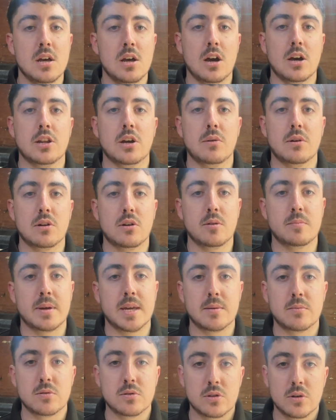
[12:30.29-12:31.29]
I know a lot of
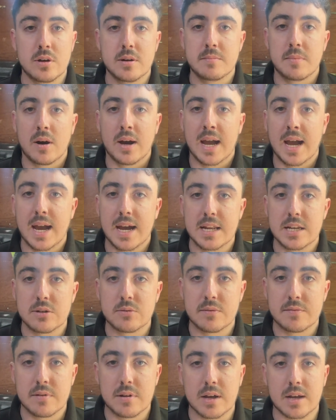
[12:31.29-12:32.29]
people do it by hand
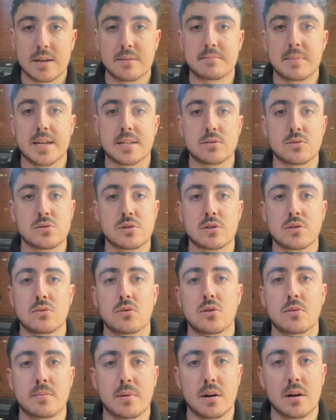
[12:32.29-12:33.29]
with like a metal
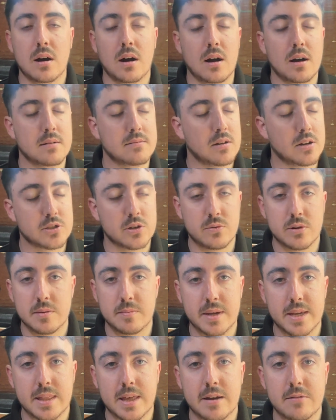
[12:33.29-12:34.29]
saw, but I don't want
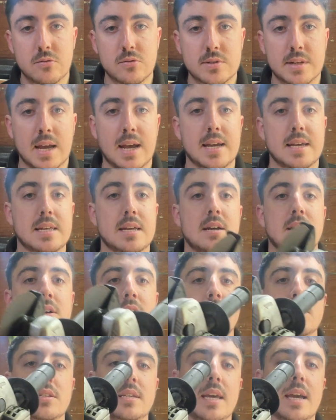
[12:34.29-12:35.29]
to be there all day.
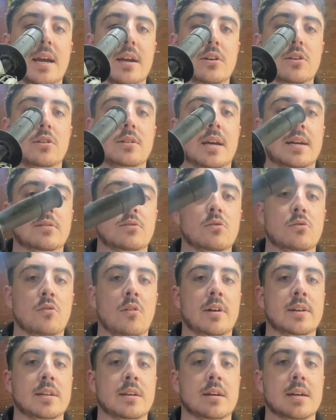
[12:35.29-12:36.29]
So yeah, a good angle
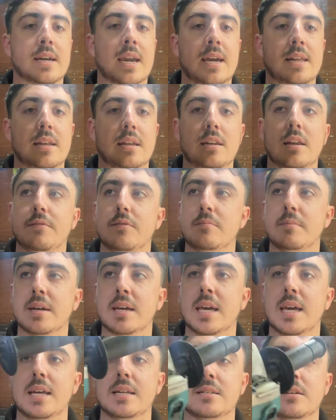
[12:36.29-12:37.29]
grinder, again, another
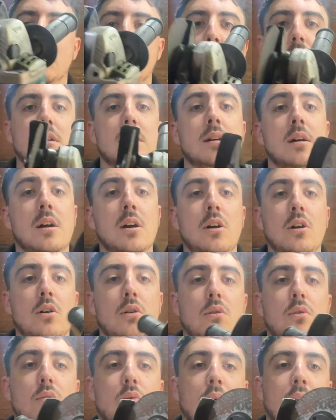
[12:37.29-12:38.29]
Makita one.
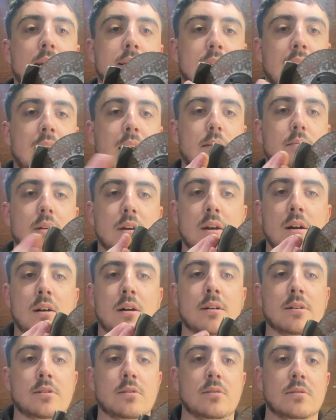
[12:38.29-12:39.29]
Always keep the
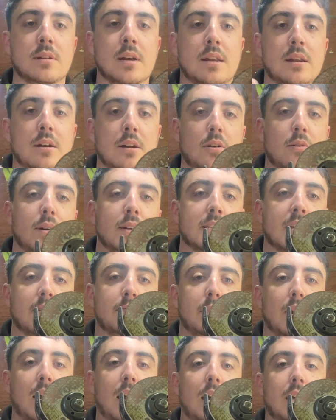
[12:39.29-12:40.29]
guard on, and I always have
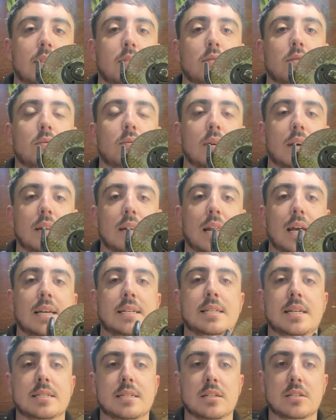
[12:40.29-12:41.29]
my handle
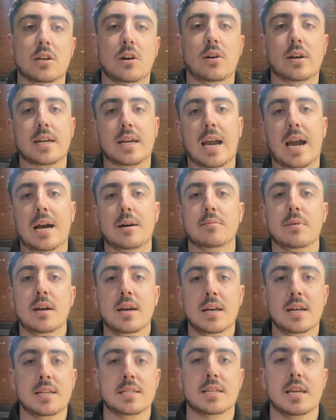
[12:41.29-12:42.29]
unless it's a tight gap.
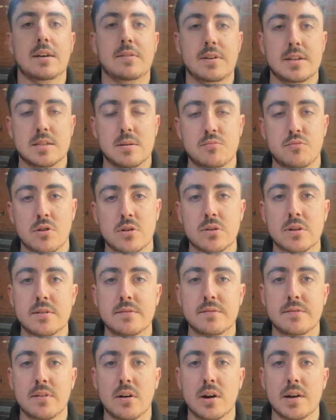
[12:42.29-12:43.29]
Say if it's a
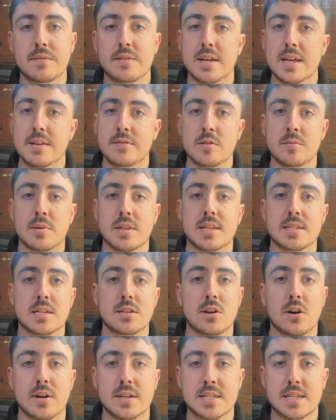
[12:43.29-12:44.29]
broken 5 lever but there's a
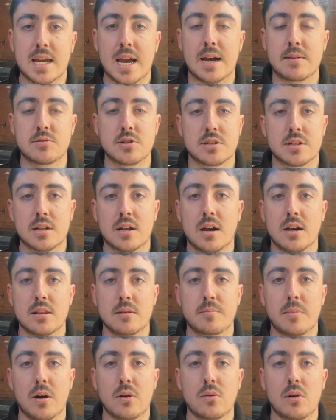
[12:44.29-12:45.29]
nice gap just to cut the
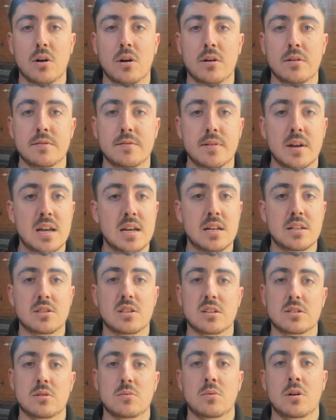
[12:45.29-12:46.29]
bolt off,
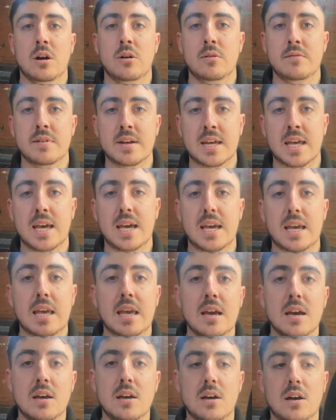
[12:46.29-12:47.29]
doesn't work with a key,
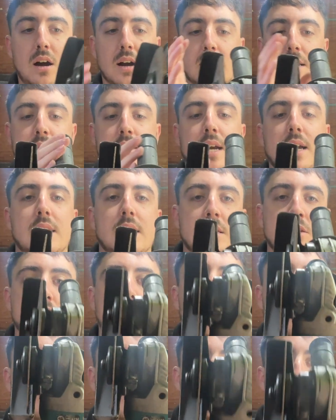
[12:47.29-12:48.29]
I can take this
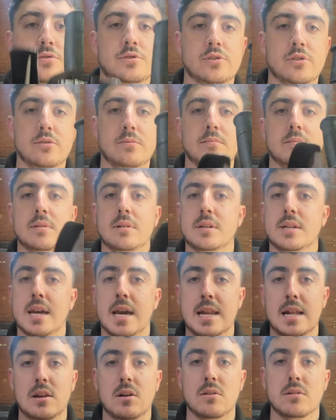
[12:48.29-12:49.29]
off, zoom,
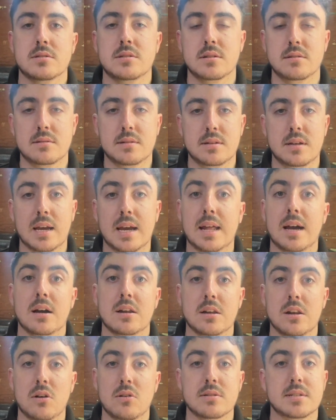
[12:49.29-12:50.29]
get it locked, get it
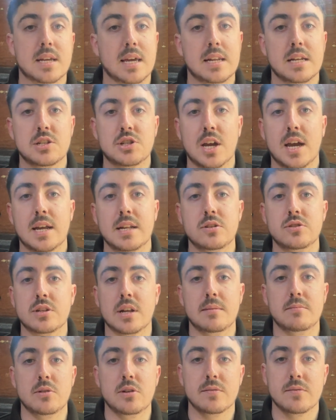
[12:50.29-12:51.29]
unlocked, get it changed,
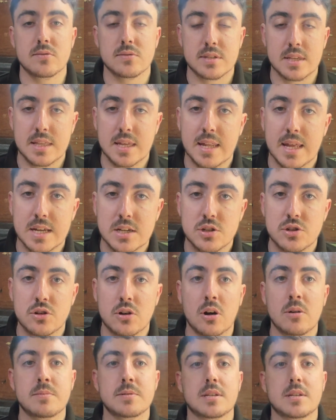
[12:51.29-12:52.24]
and move on to the next job.